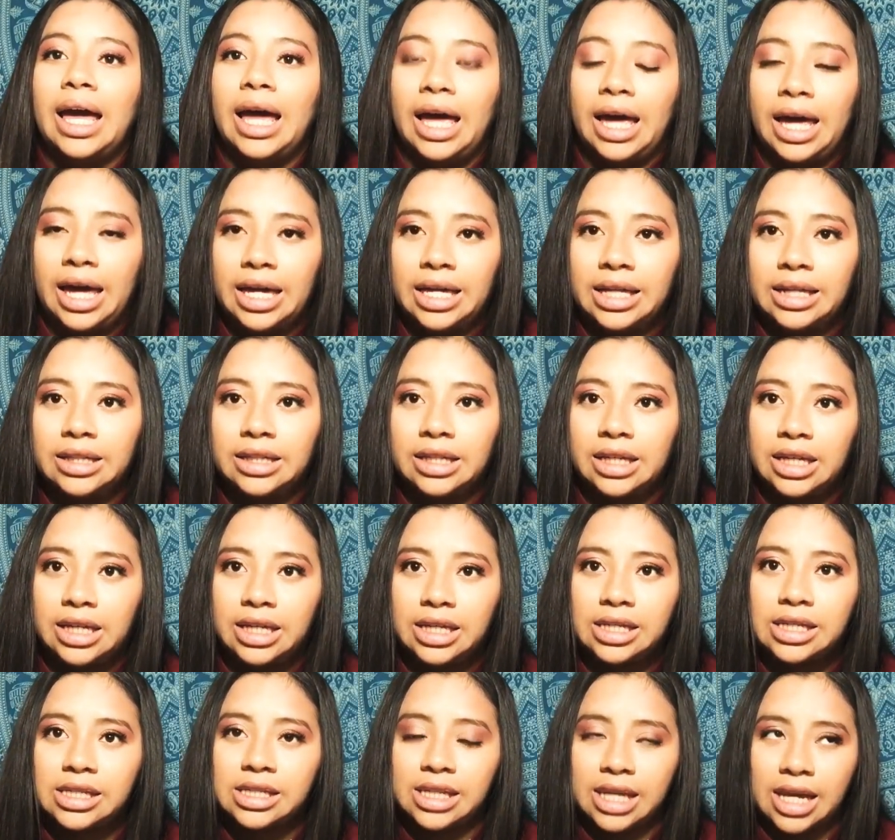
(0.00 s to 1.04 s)
And
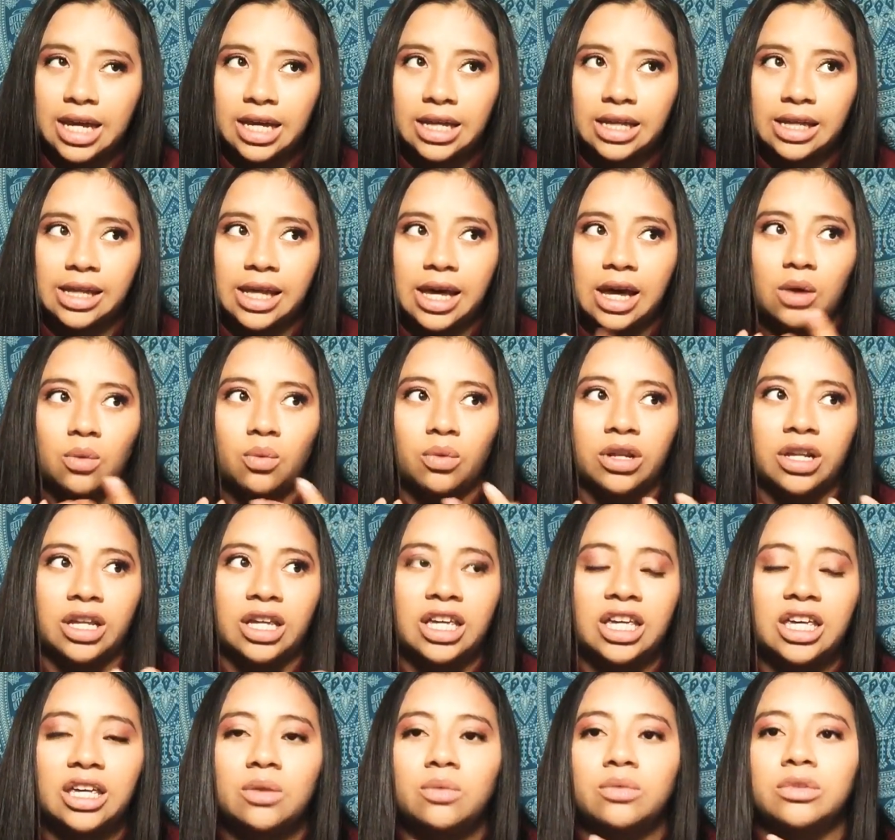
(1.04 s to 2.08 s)
he said that when
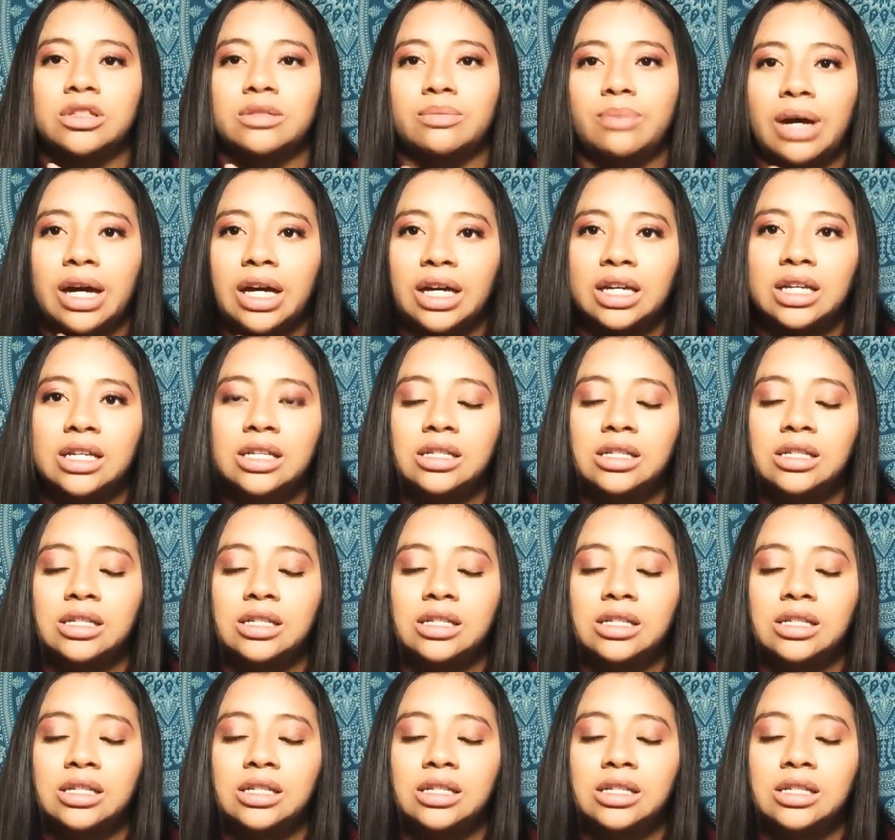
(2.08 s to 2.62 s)
he was by